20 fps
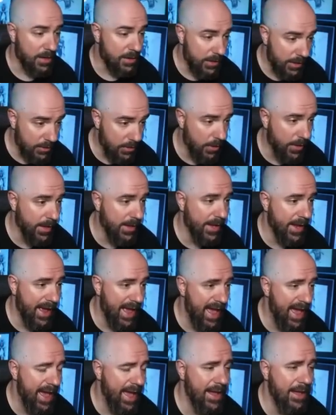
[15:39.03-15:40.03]
to click on it, hit
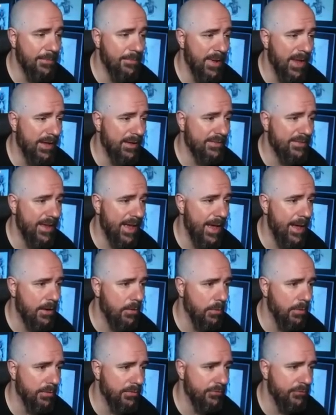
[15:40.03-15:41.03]
A, make a
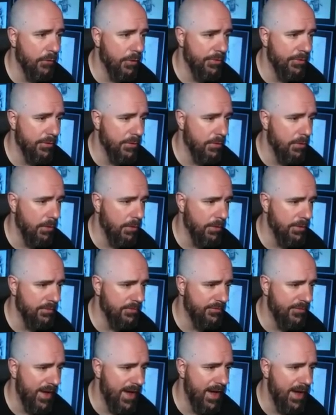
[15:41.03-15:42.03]
tackle. It's fourth and goal in the
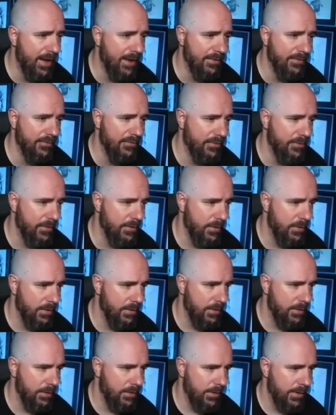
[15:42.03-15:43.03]
five.
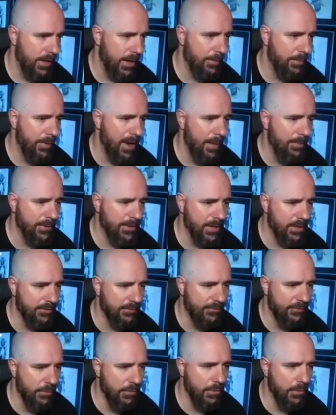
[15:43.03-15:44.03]
And I probably kick a
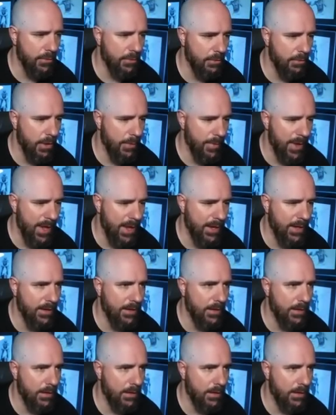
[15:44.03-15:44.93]
field goal to go up eight.